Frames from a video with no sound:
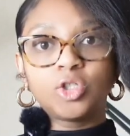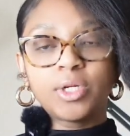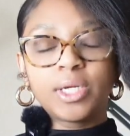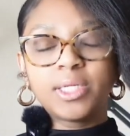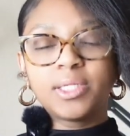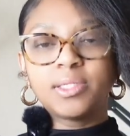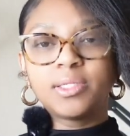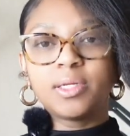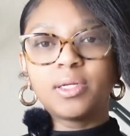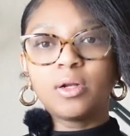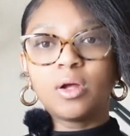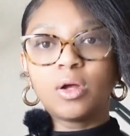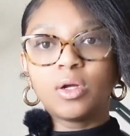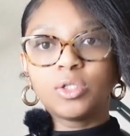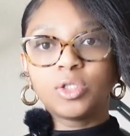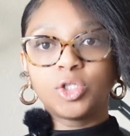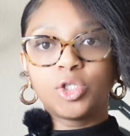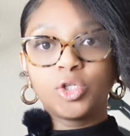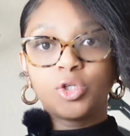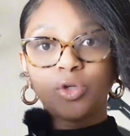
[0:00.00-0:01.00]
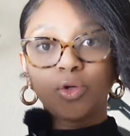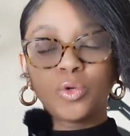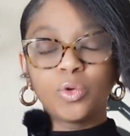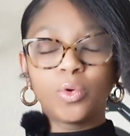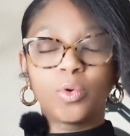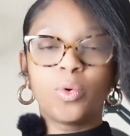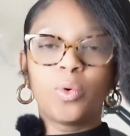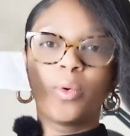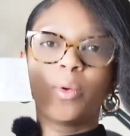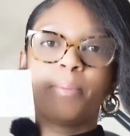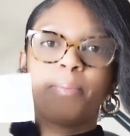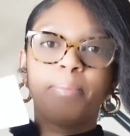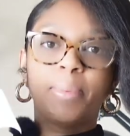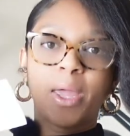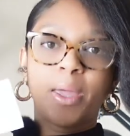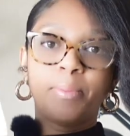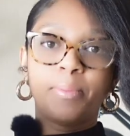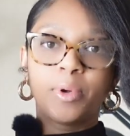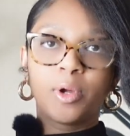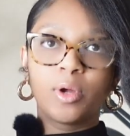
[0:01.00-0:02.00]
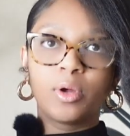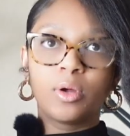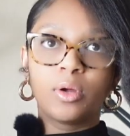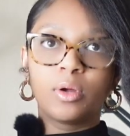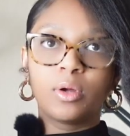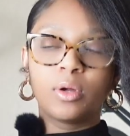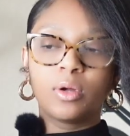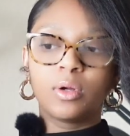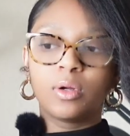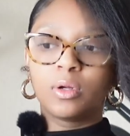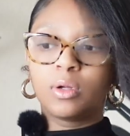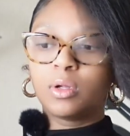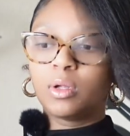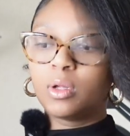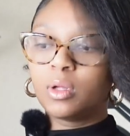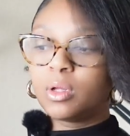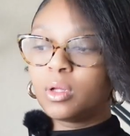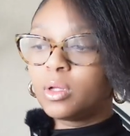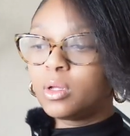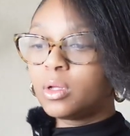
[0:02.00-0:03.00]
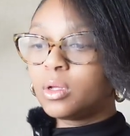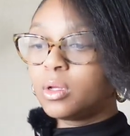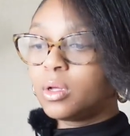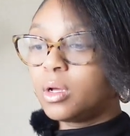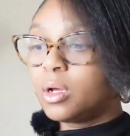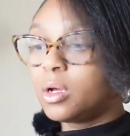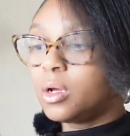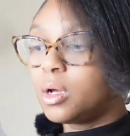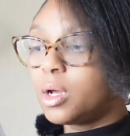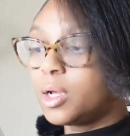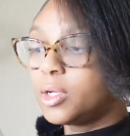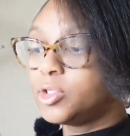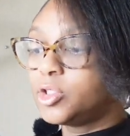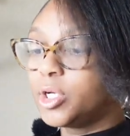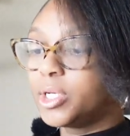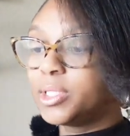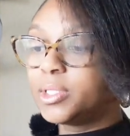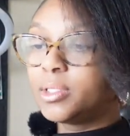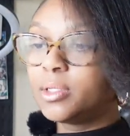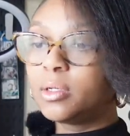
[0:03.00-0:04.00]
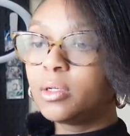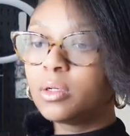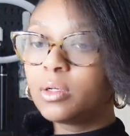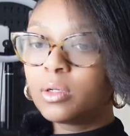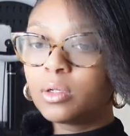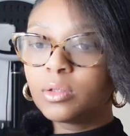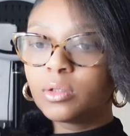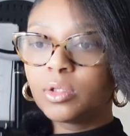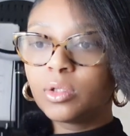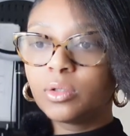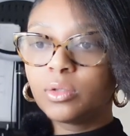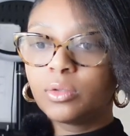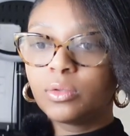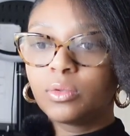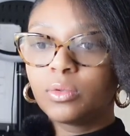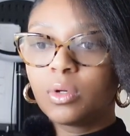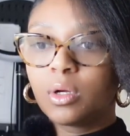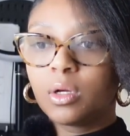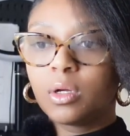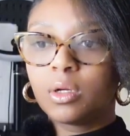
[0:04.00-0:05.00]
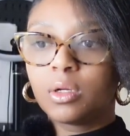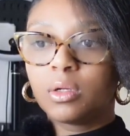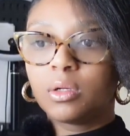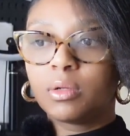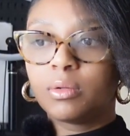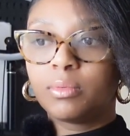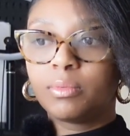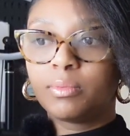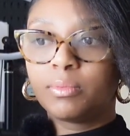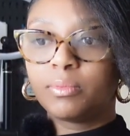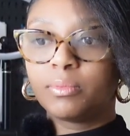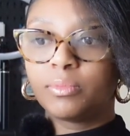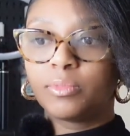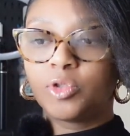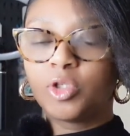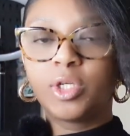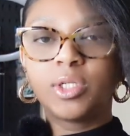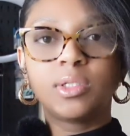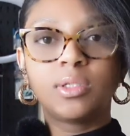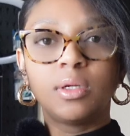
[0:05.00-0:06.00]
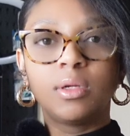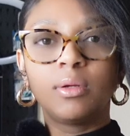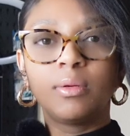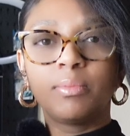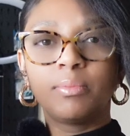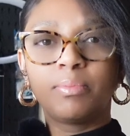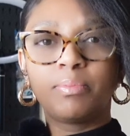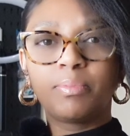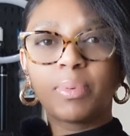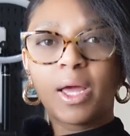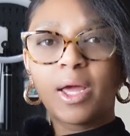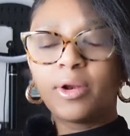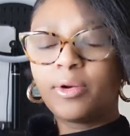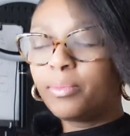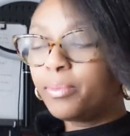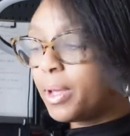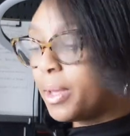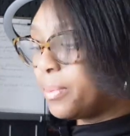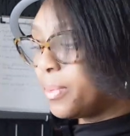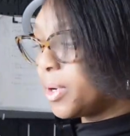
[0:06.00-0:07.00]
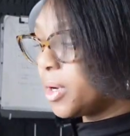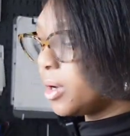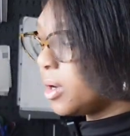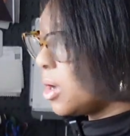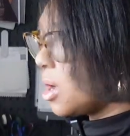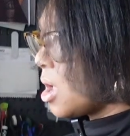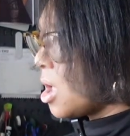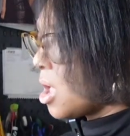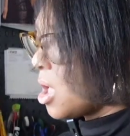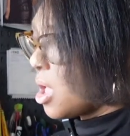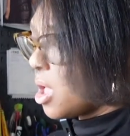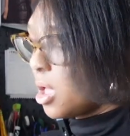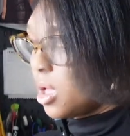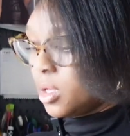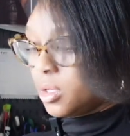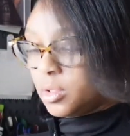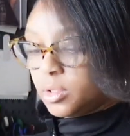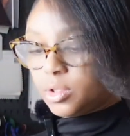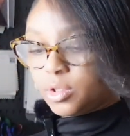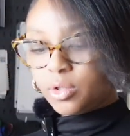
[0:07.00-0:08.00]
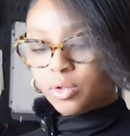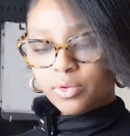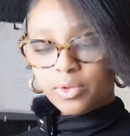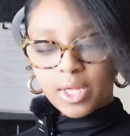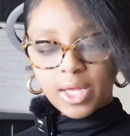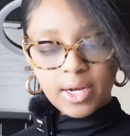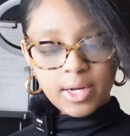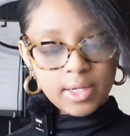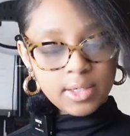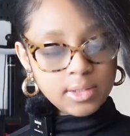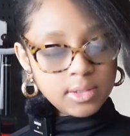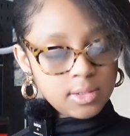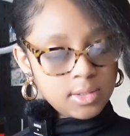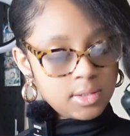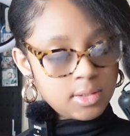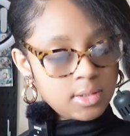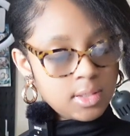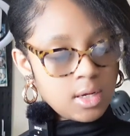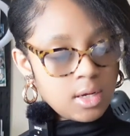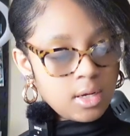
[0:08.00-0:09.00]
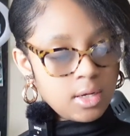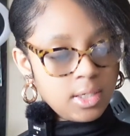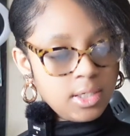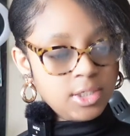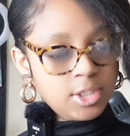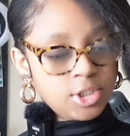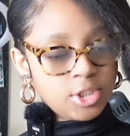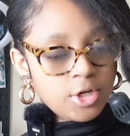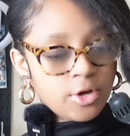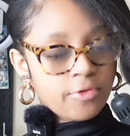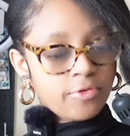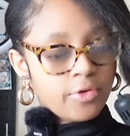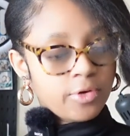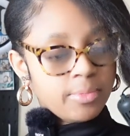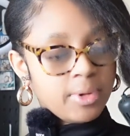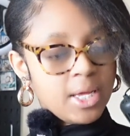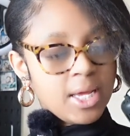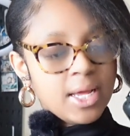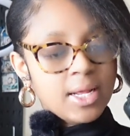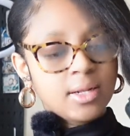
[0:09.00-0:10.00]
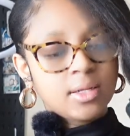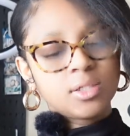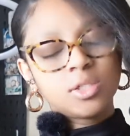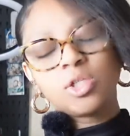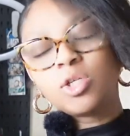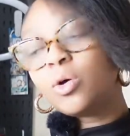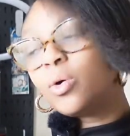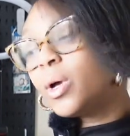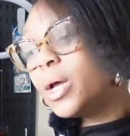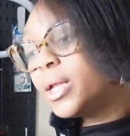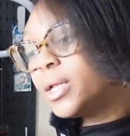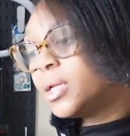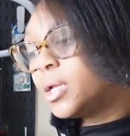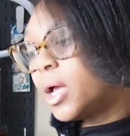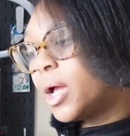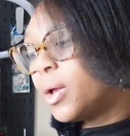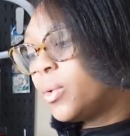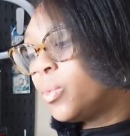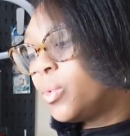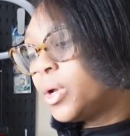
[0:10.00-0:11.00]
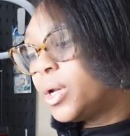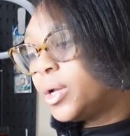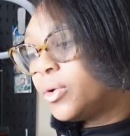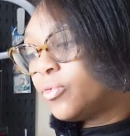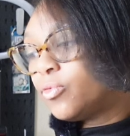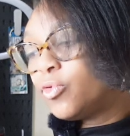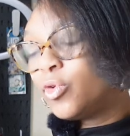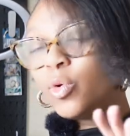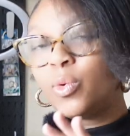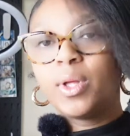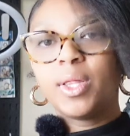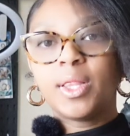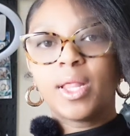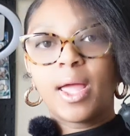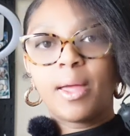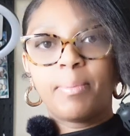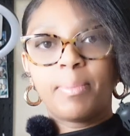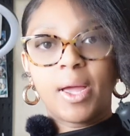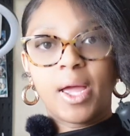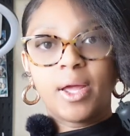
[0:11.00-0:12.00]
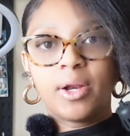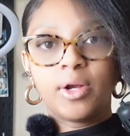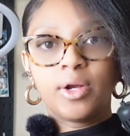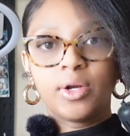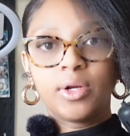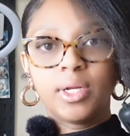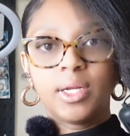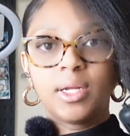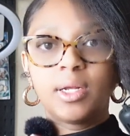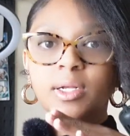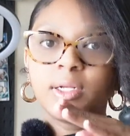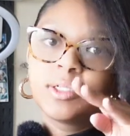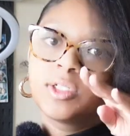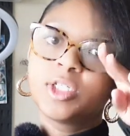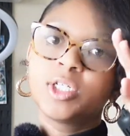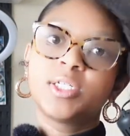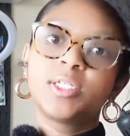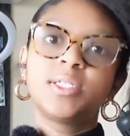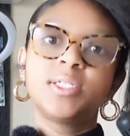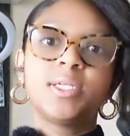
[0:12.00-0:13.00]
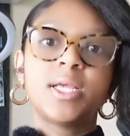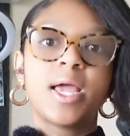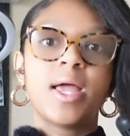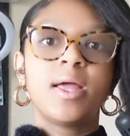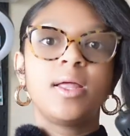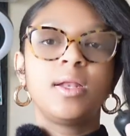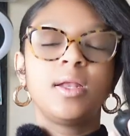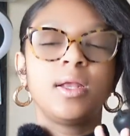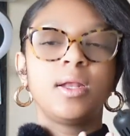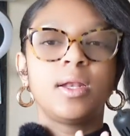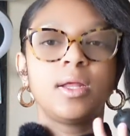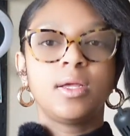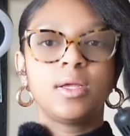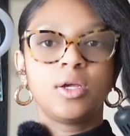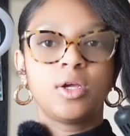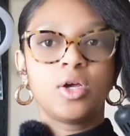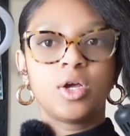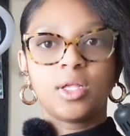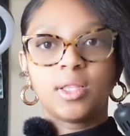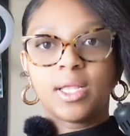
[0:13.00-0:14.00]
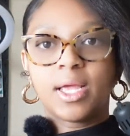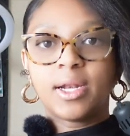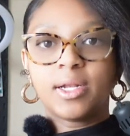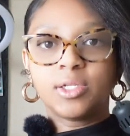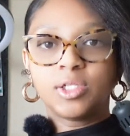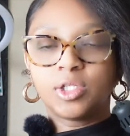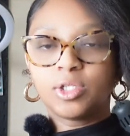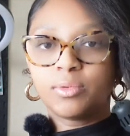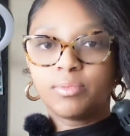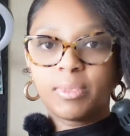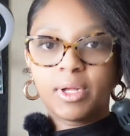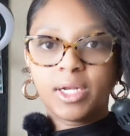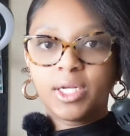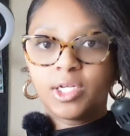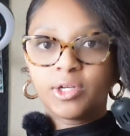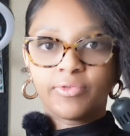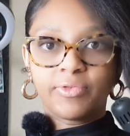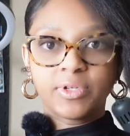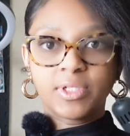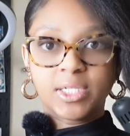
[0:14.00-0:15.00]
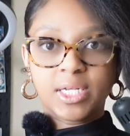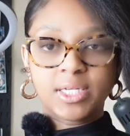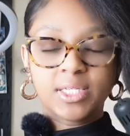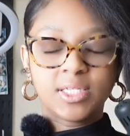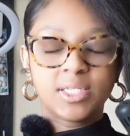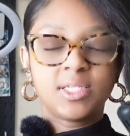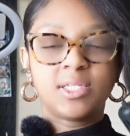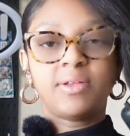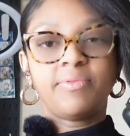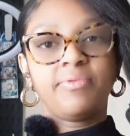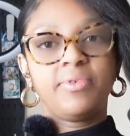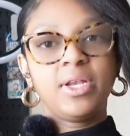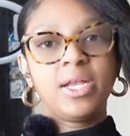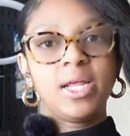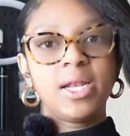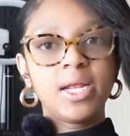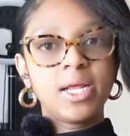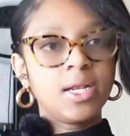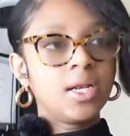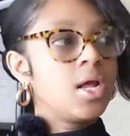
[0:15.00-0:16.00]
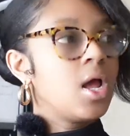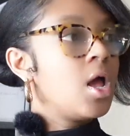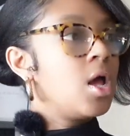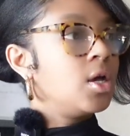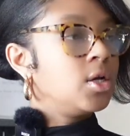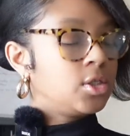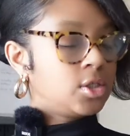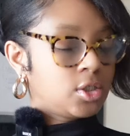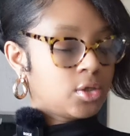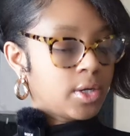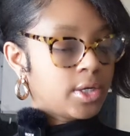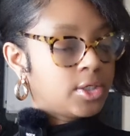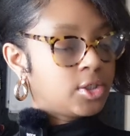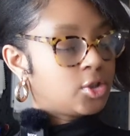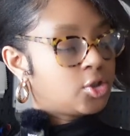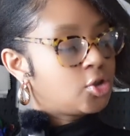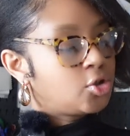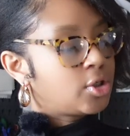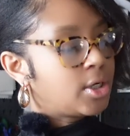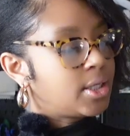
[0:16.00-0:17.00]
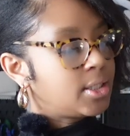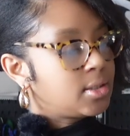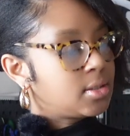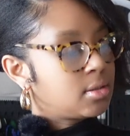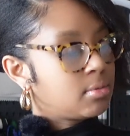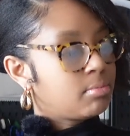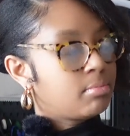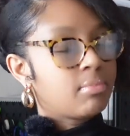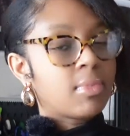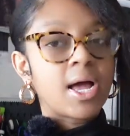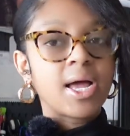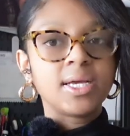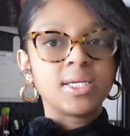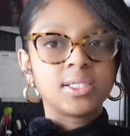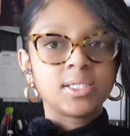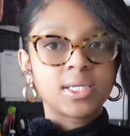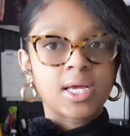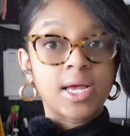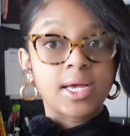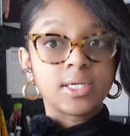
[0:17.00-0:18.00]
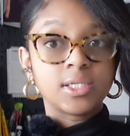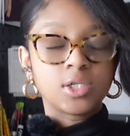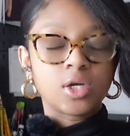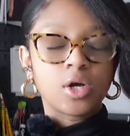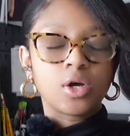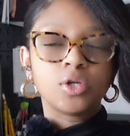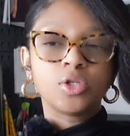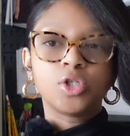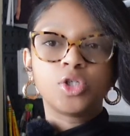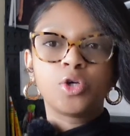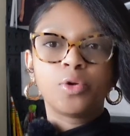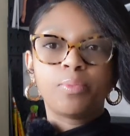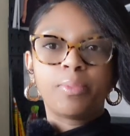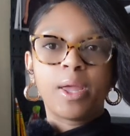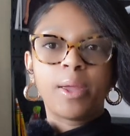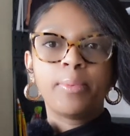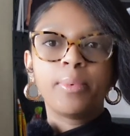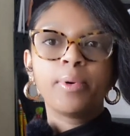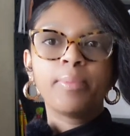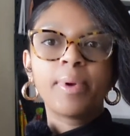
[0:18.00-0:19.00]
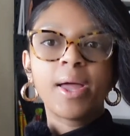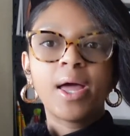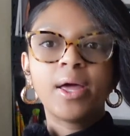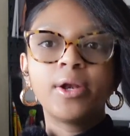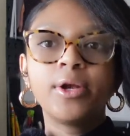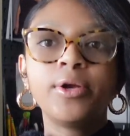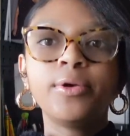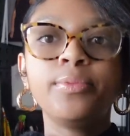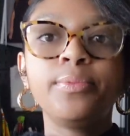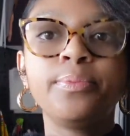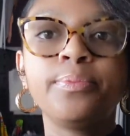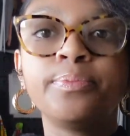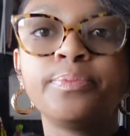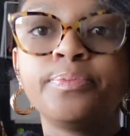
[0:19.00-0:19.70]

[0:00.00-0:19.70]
traced it onto paper. I traced it onto tracing pattern paper so that it's easier for me, and so I wouldn't ruin that pattern just yet, and I could cut that into many different sizes if needed. So I just traced my size onto paper pattern,